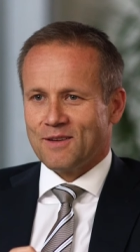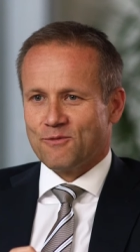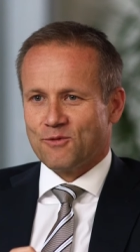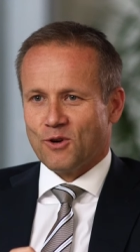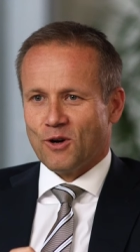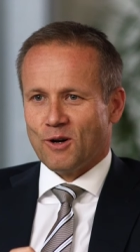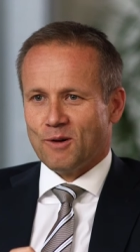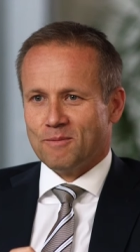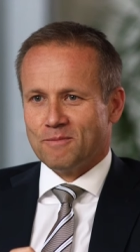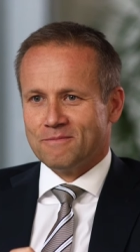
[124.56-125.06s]

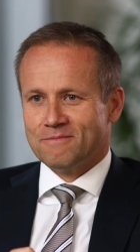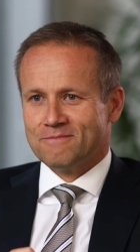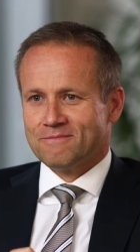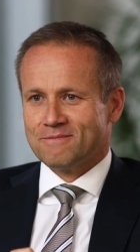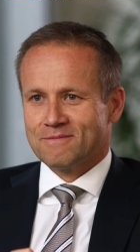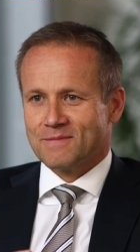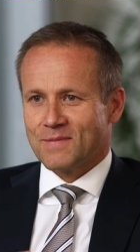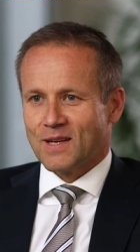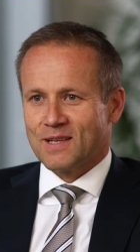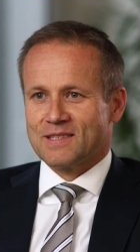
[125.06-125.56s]
from
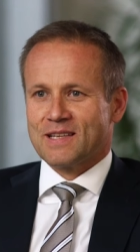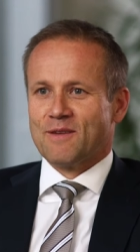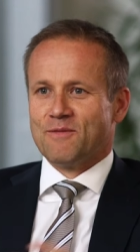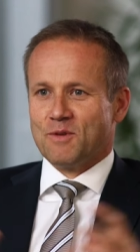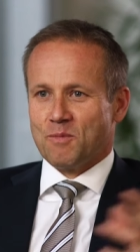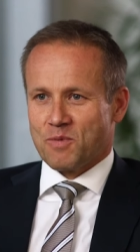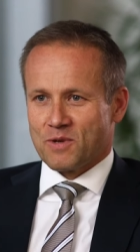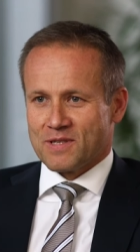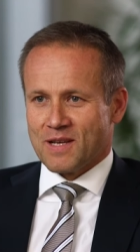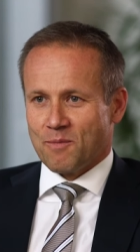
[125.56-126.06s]
a
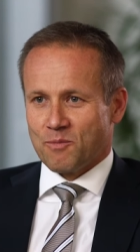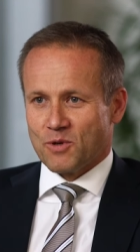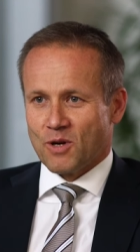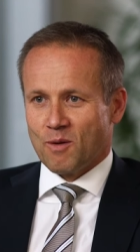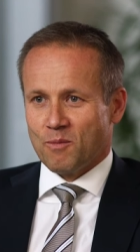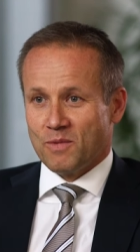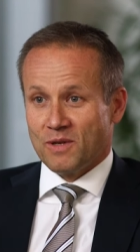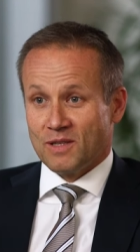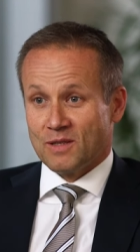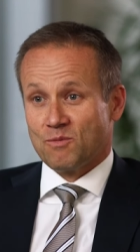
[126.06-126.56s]
70%
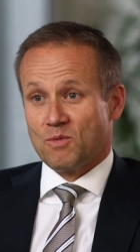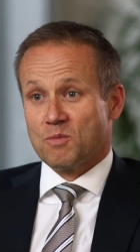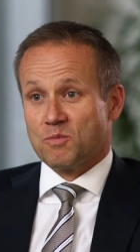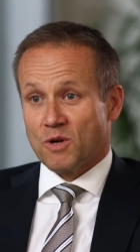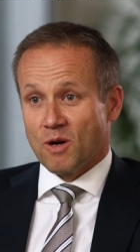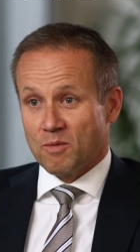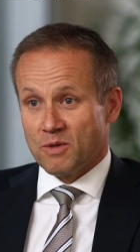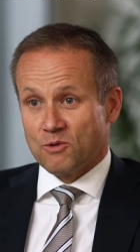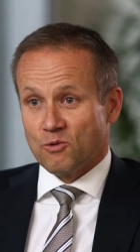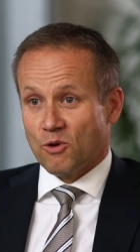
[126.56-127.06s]
probability, we
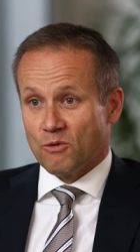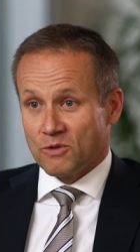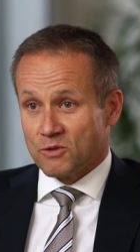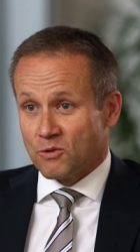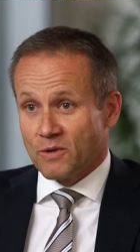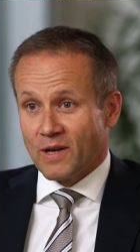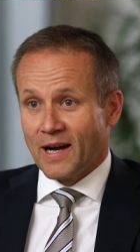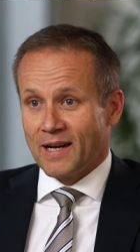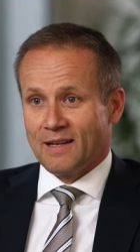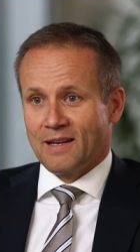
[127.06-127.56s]
probably drove it
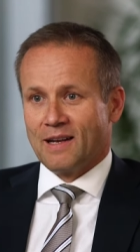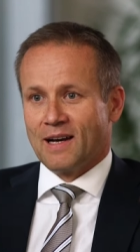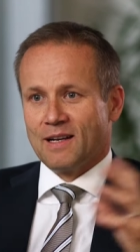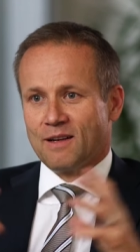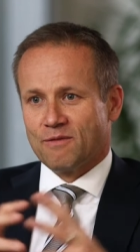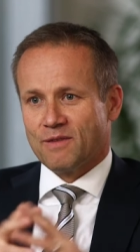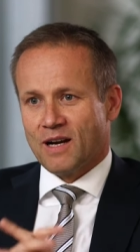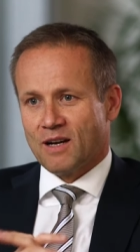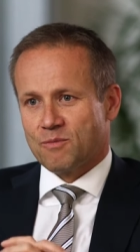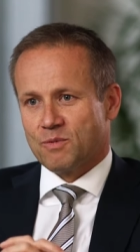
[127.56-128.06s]
to
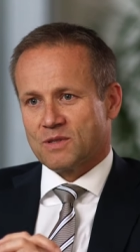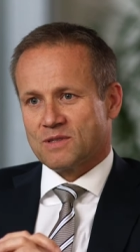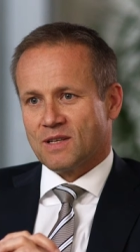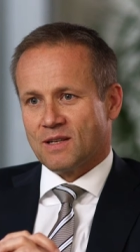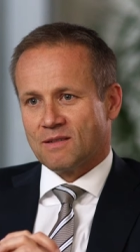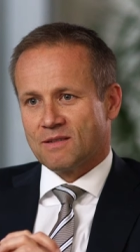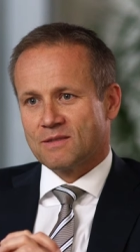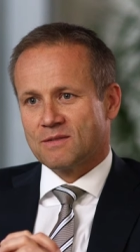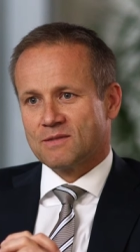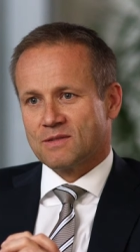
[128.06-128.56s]

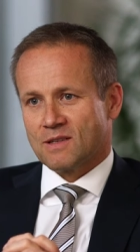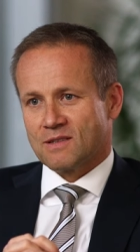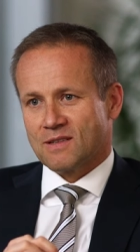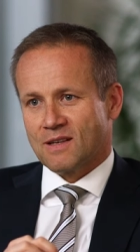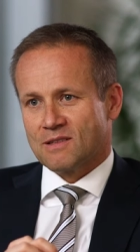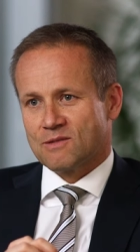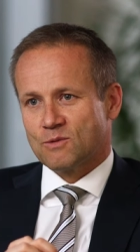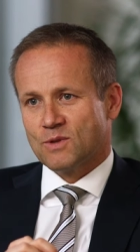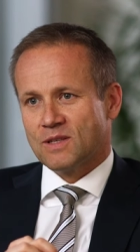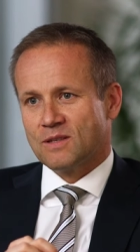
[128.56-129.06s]
90-95%
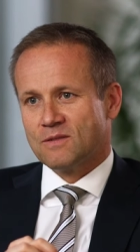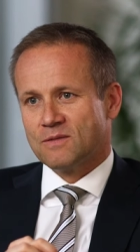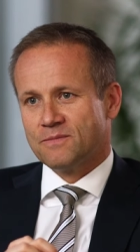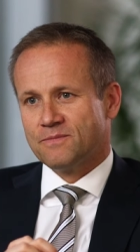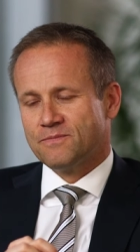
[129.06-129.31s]
success rate.